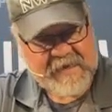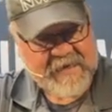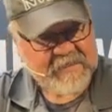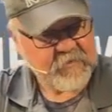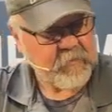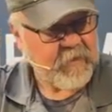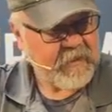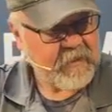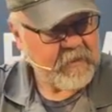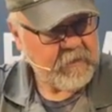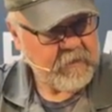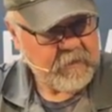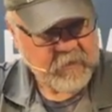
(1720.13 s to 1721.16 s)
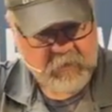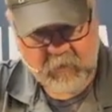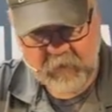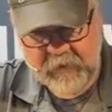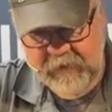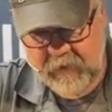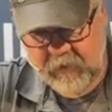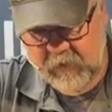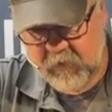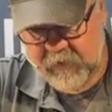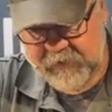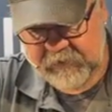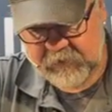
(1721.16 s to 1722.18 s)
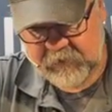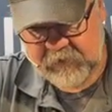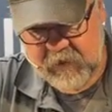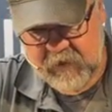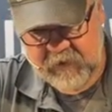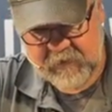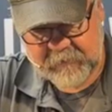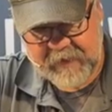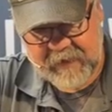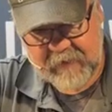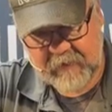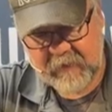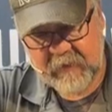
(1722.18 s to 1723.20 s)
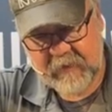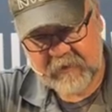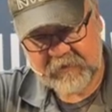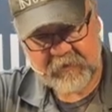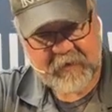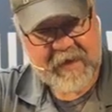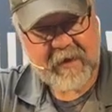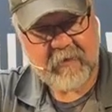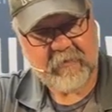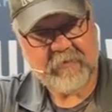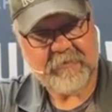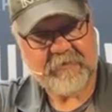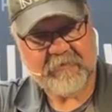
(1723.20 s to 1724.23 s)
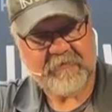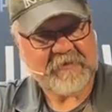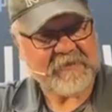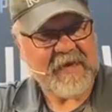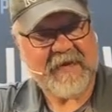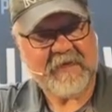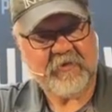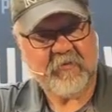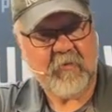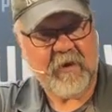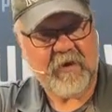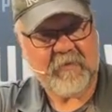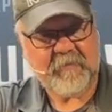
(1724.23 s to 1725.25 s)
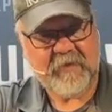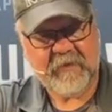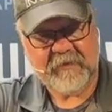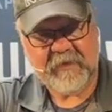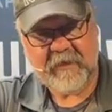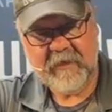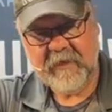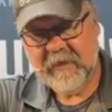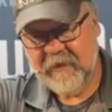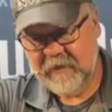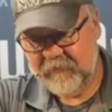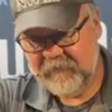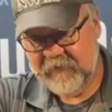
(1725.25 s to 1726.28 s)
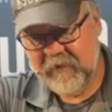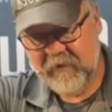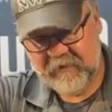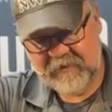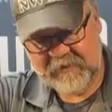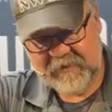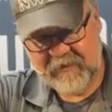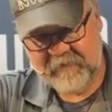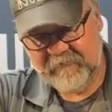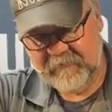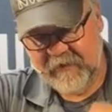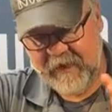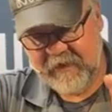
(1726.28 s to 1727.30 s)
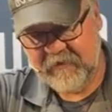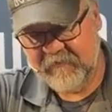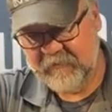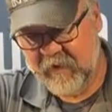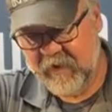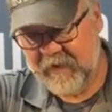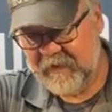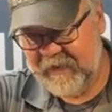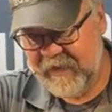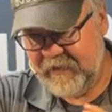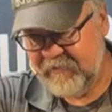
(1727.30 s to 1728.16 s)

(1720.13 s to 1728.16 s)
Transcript: Next week, we are going to talk about, so now you've decided you wanted to build it, you've done all the stuff, and you've bought it,